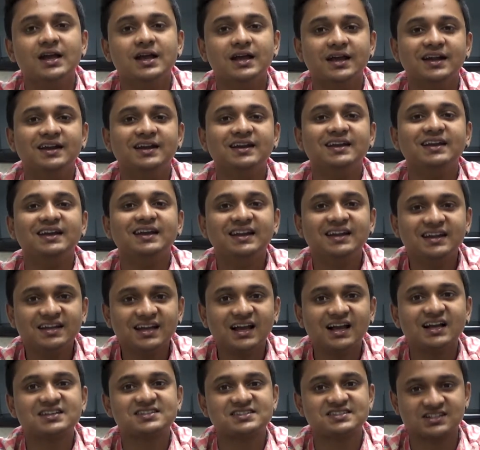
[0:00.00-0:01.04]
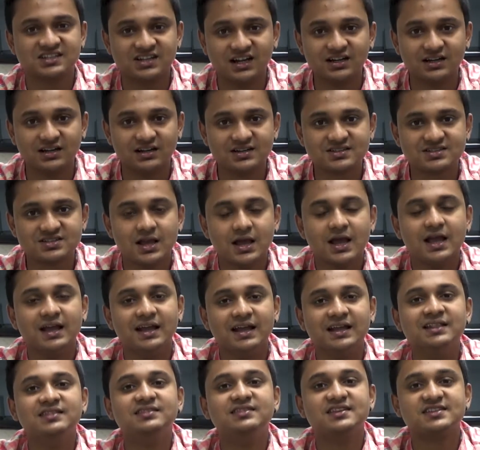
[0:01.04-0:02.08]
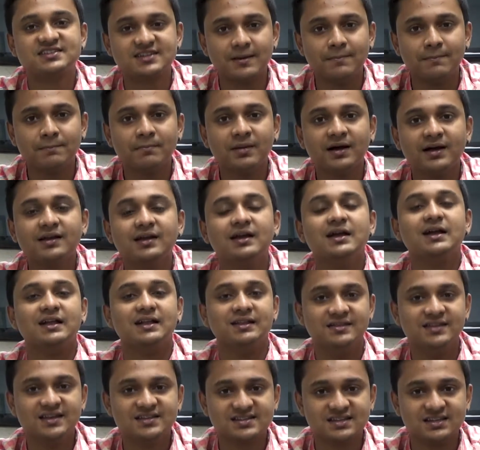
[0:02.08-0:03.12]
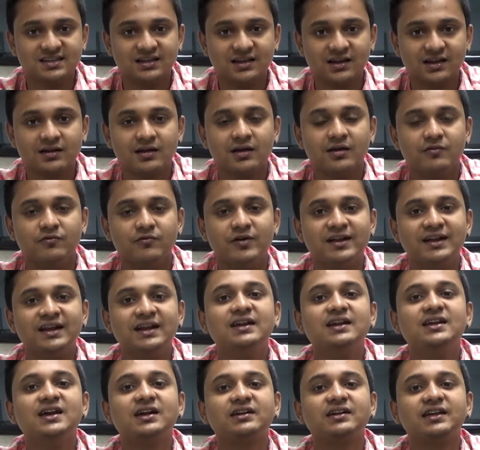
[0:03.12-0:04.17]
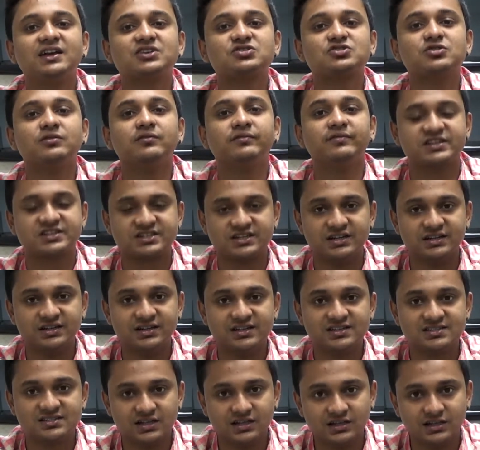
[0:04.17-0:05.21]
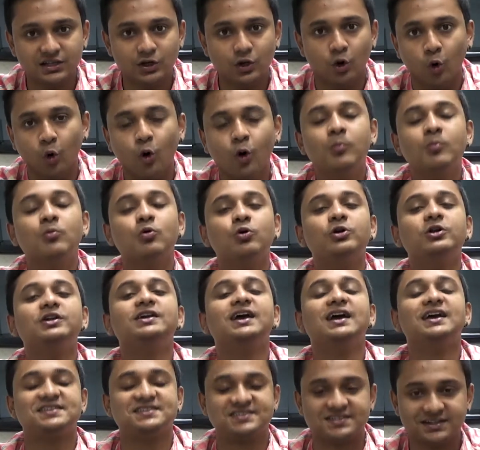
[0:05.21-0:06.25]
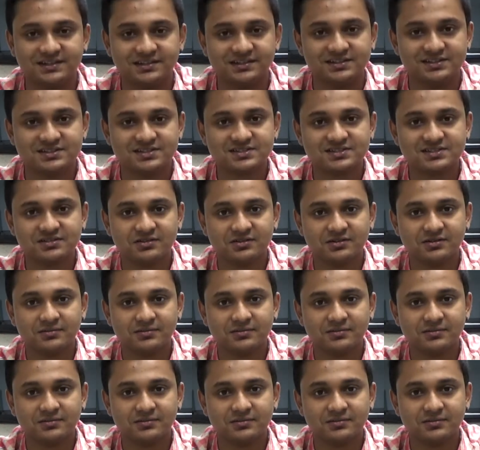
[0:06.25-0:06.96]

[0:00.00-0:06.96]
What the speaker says: in India's colours in December this year when India takes on West Indies in the home ODI series.